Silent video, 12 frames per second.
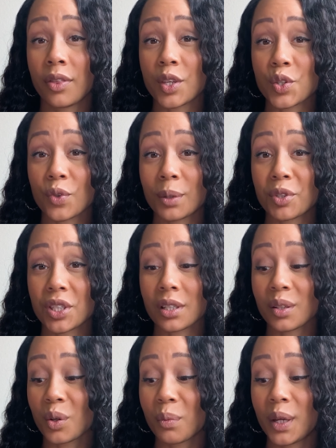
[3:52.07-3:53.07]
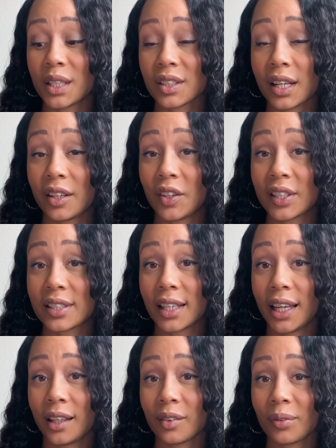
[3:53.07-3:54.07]
script just a little bit so that you can see
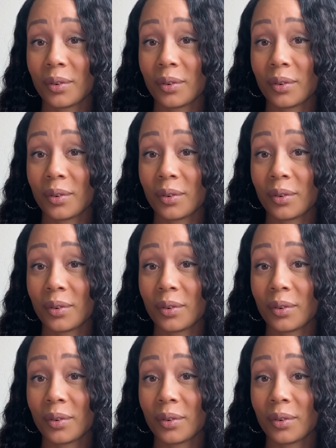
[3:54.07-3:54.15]
it,